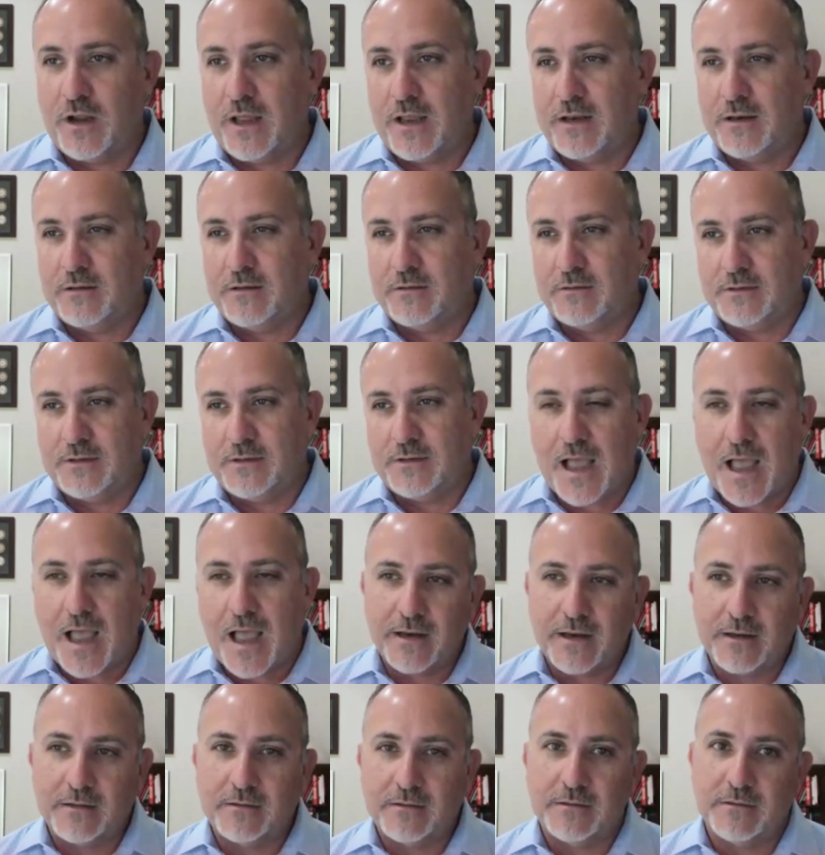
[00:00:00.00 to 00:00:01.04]
and
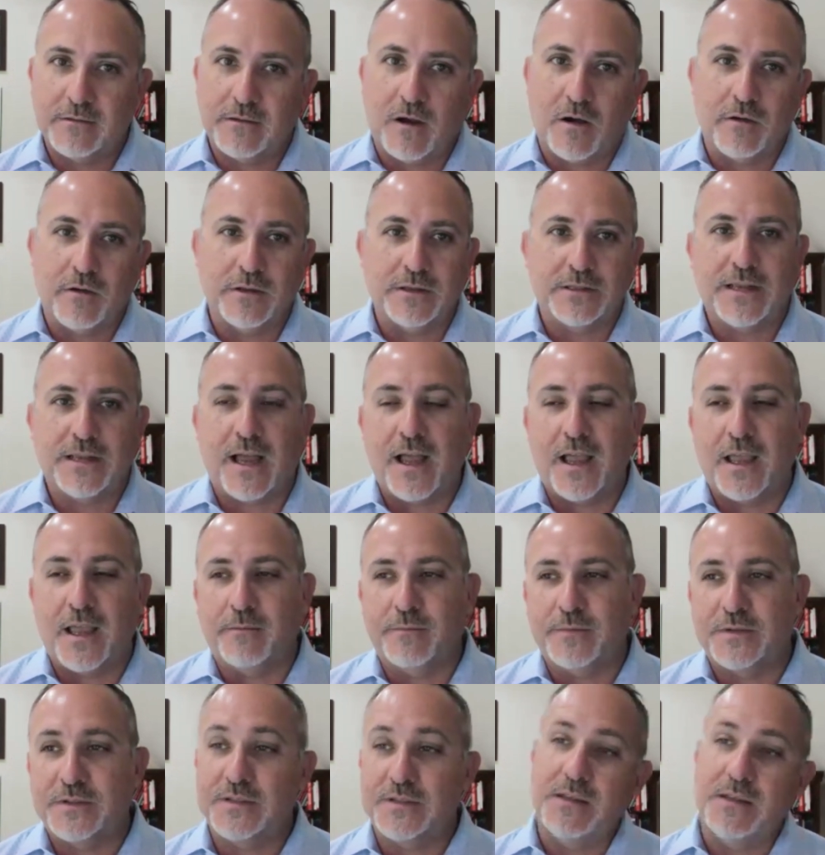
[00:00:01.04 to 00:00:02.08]
not all the
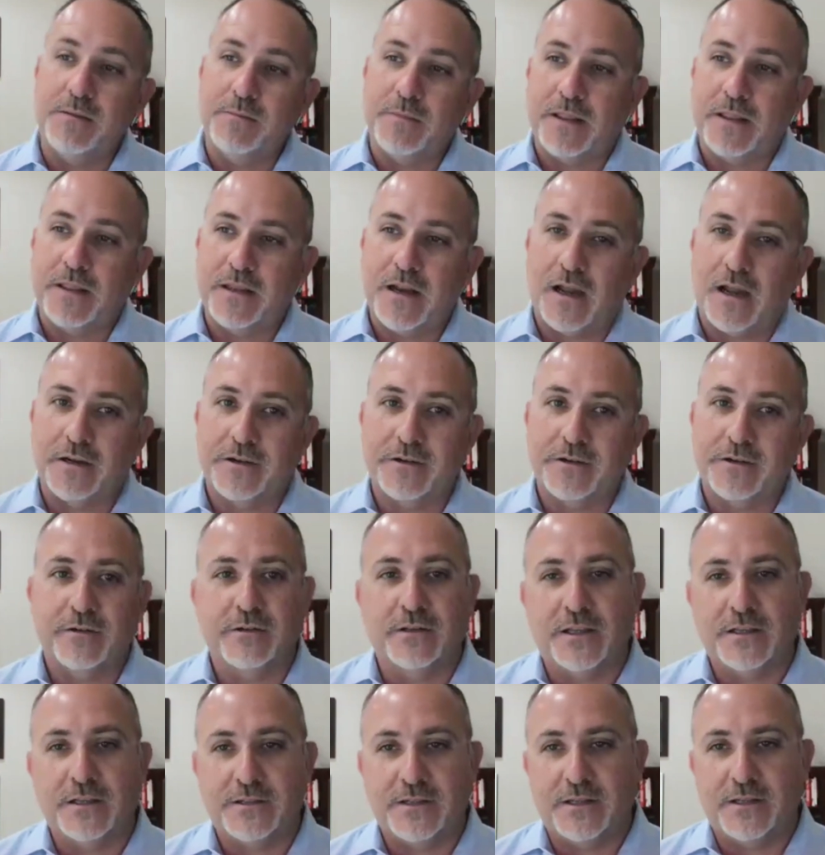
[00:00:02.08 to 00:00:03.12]
time seen by the doctor
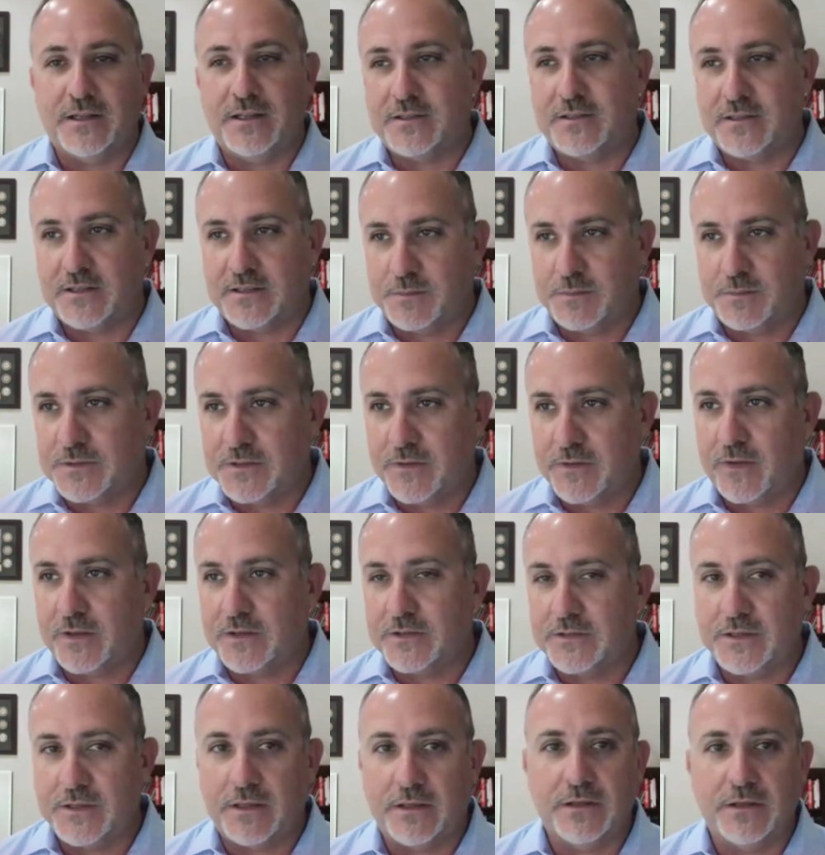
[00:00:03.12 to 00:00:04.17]
unless it needs a specific
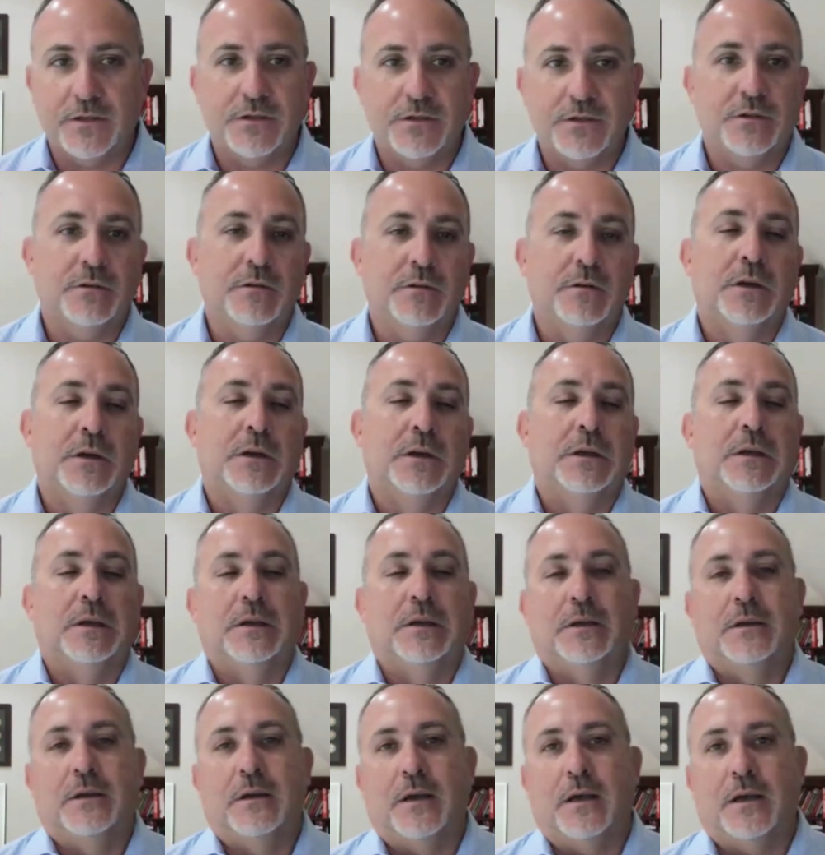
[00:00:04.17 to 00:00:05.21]
signature.
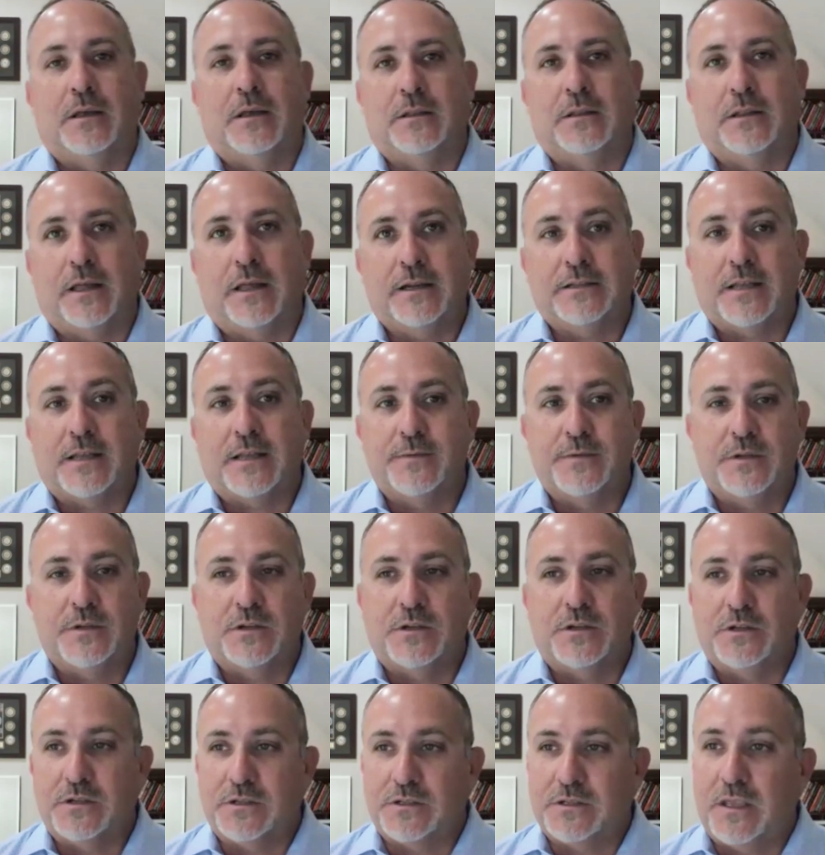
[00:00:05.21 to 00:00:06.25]
A lot of times you
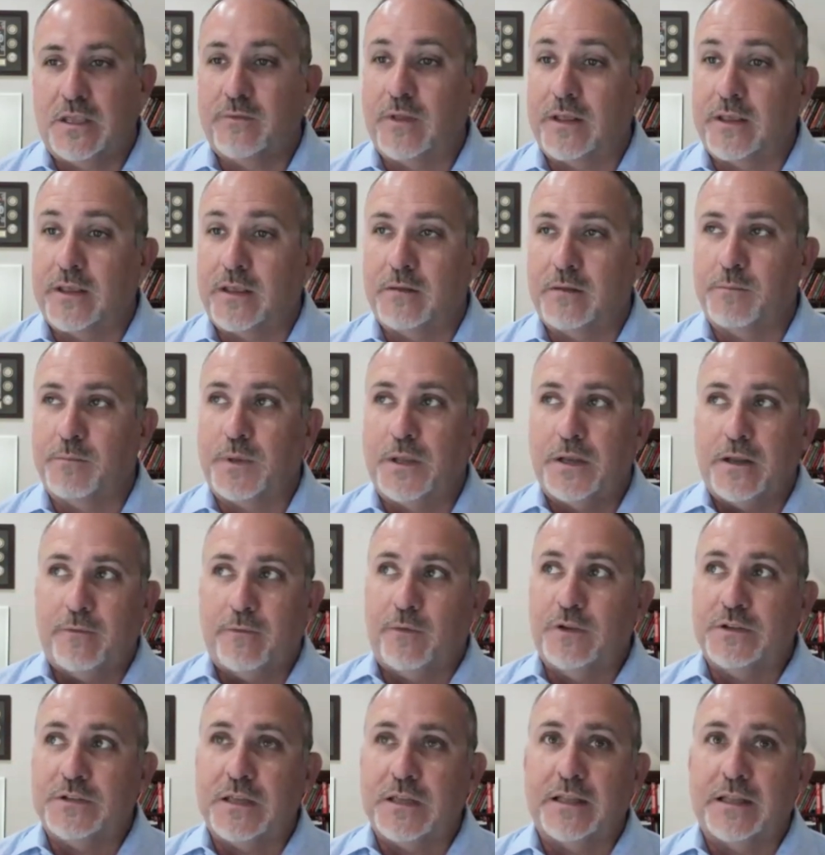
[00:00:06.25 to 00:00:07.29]
could just give like, but if
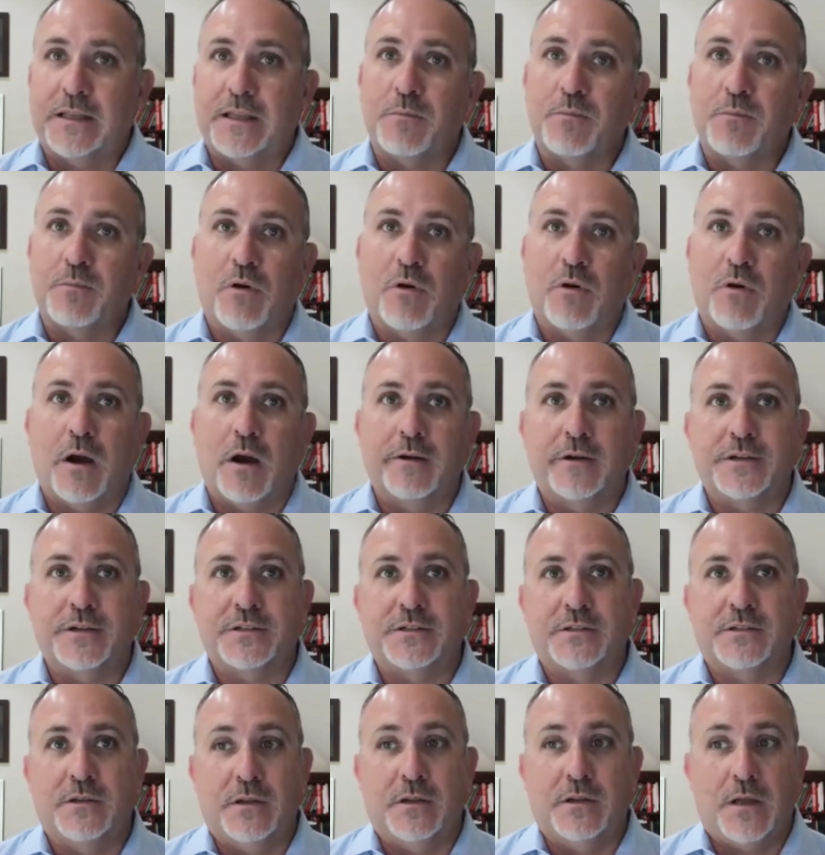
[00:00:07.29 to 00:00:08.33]
you sent like a
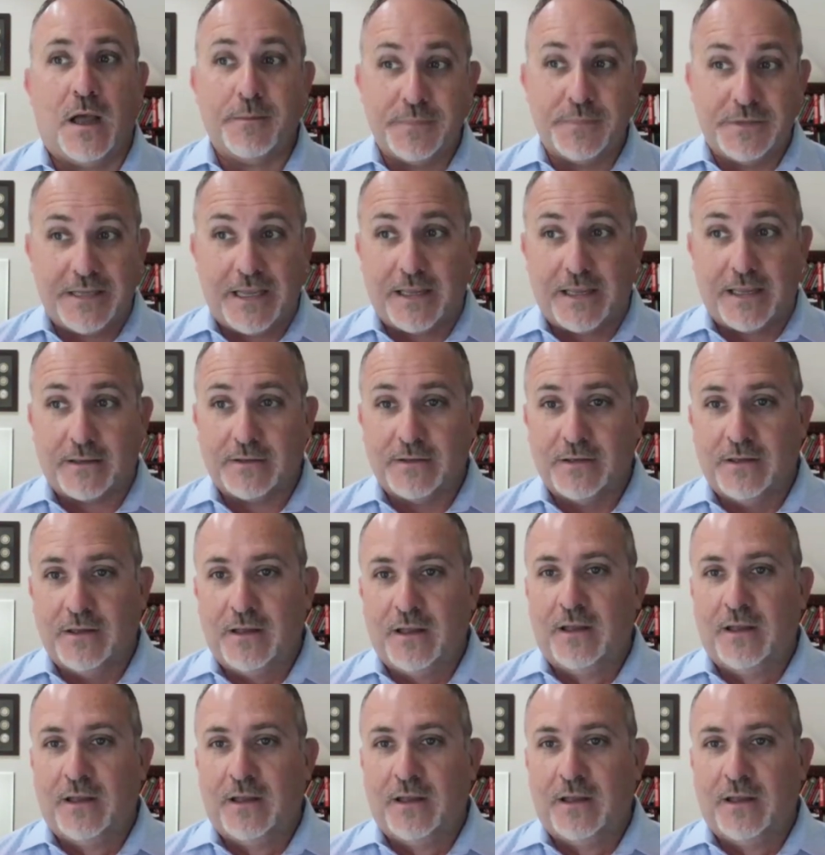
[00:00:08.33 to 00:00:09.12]
progress update,